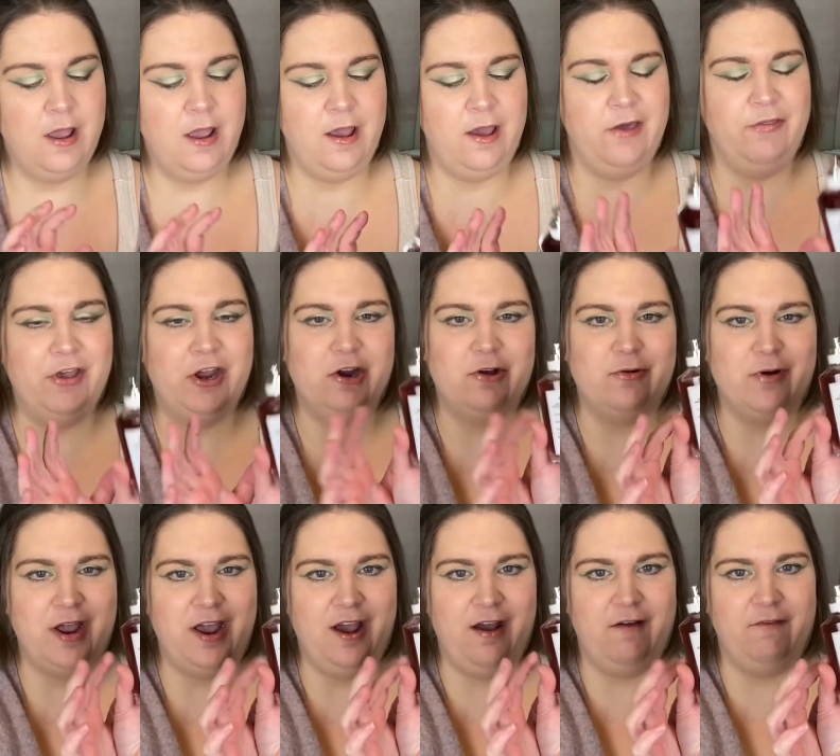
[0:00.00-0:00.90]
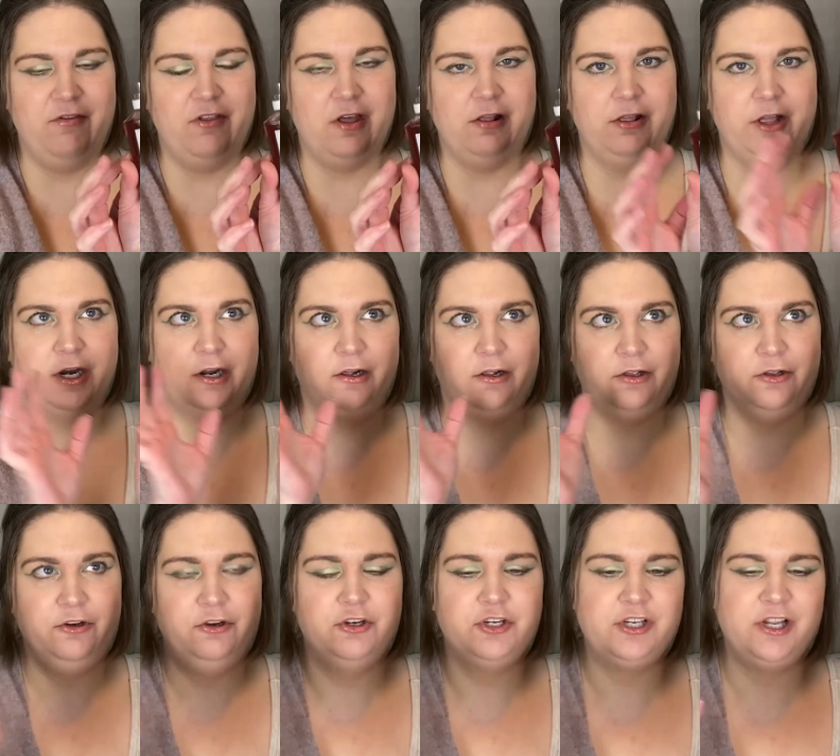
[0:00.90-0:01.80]
And they don't have the little,
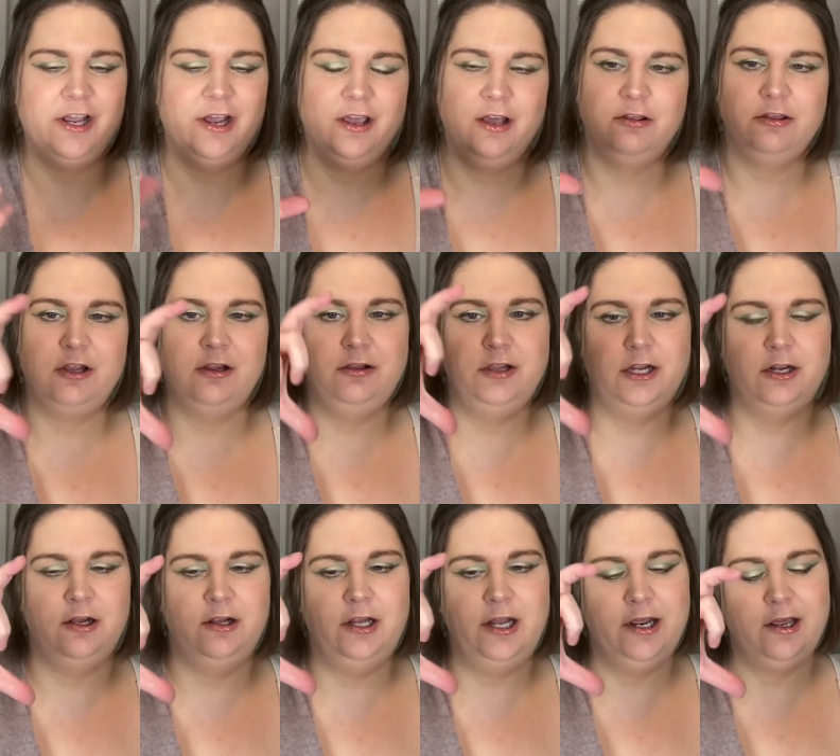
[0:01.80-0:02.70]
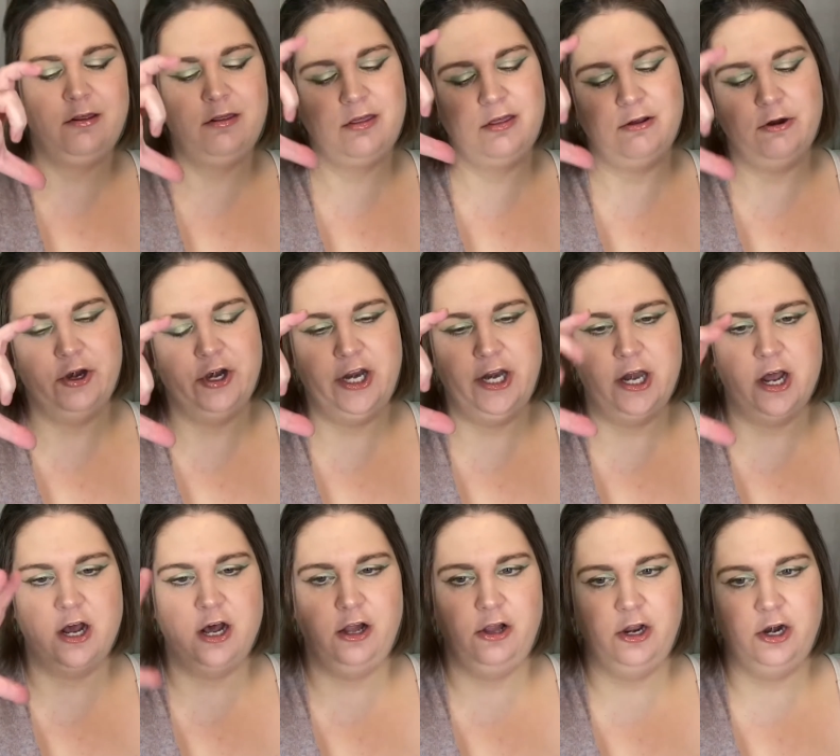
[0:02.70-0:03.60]
usually I get the little like
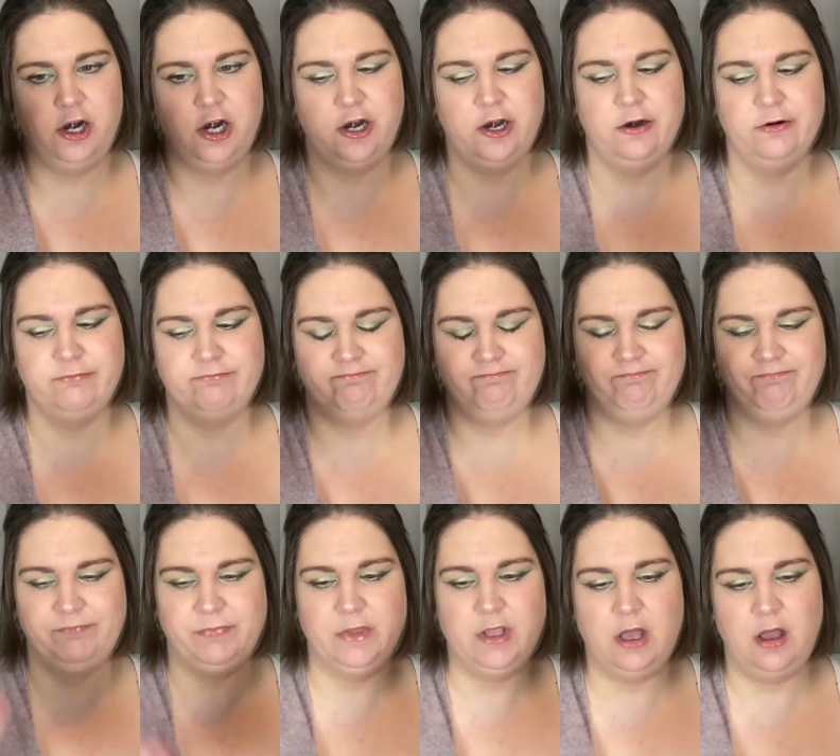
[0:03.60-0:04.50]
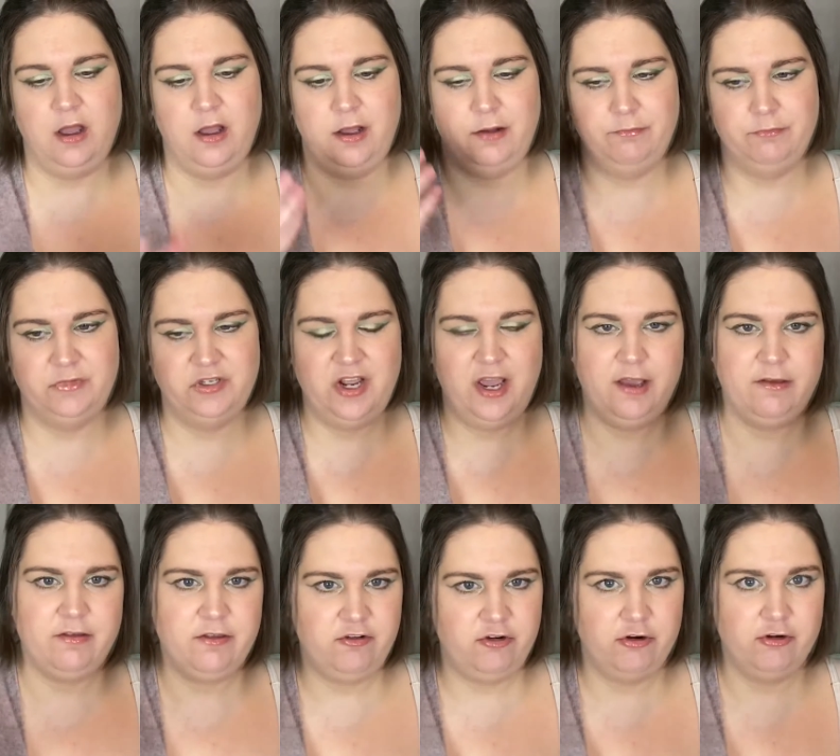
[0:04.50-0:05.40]
$30 um,
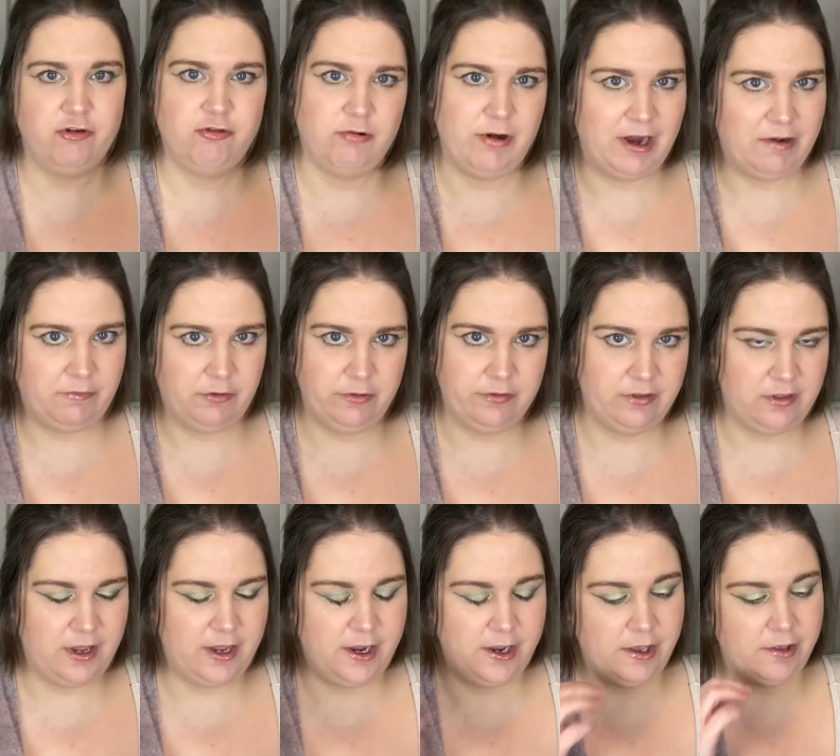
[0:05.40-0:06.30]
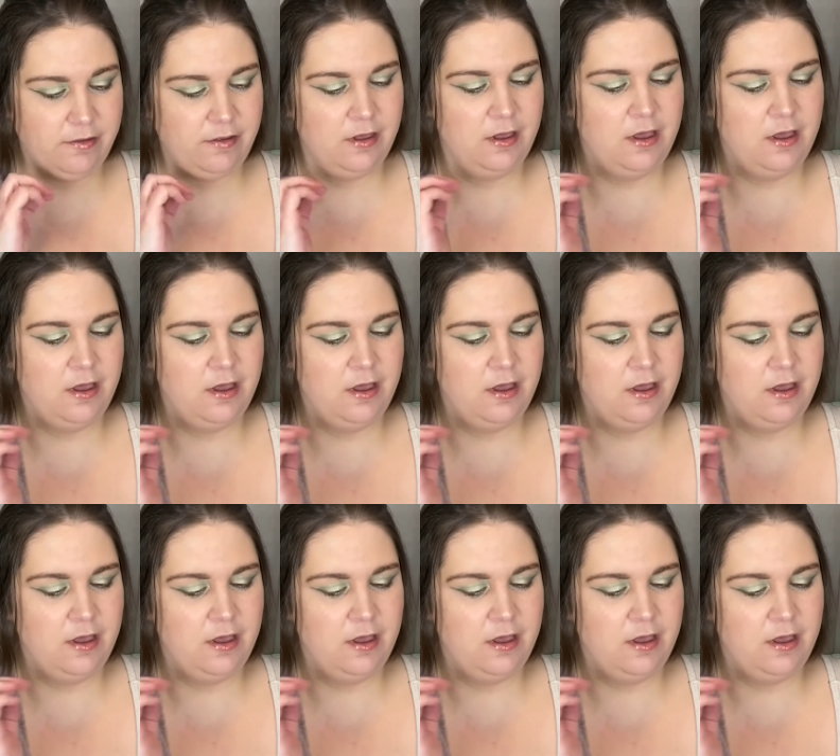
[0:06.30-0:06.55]
tester travel size,